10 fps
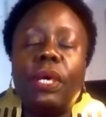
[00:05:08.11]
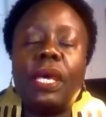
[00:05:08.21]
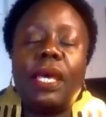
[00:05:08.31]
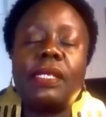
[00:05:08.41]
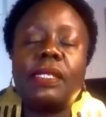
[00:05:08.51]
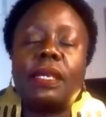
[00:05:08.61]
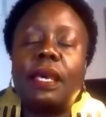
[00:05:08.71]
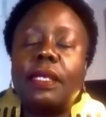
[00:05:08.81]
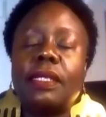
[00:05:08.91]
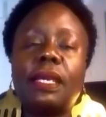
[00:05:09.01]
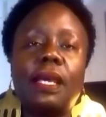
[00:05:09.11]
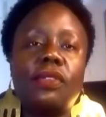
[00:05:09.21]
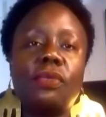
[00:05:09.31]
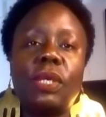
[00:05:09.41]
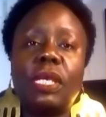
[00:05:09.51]
cut, cut, cut,
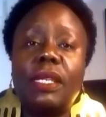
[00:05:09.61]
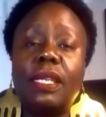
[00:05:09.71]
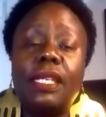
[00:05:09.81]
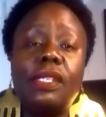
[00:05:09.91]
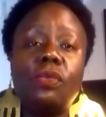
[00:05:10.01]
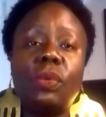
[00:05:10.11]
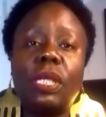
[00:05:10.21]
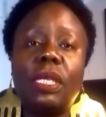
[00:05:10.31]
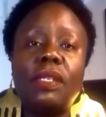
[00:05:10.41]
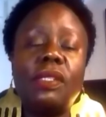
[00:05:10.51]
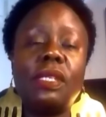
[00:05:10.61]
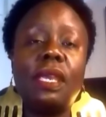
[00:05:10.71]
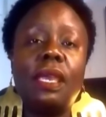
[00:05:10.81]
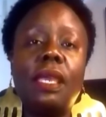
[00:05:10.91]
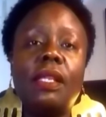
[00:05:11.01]
release, release,
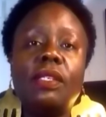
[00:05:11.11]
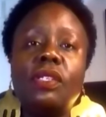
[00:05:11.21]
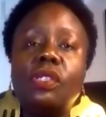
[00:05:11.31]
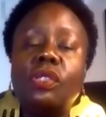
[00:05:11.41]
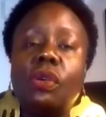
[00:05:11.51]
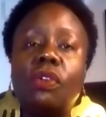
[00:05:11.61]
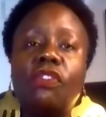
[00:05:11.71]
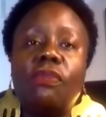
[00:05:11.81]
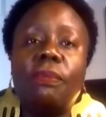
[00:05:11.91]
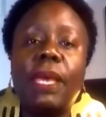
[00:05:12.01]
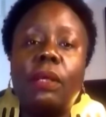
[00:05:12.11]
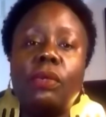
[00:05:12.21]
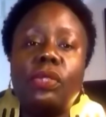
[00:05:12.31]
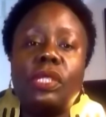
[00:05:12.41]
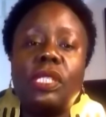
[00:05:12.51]
dissolve,
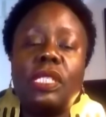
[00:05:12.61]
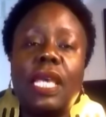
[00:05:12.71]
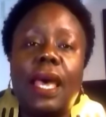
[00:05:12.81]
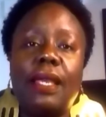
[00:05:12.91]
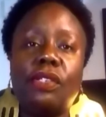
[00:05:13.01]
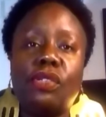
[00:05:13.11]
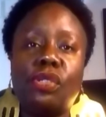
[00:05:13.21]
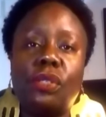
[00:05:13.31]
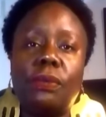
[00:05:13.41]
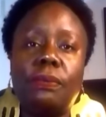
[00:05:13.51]
melt, detach.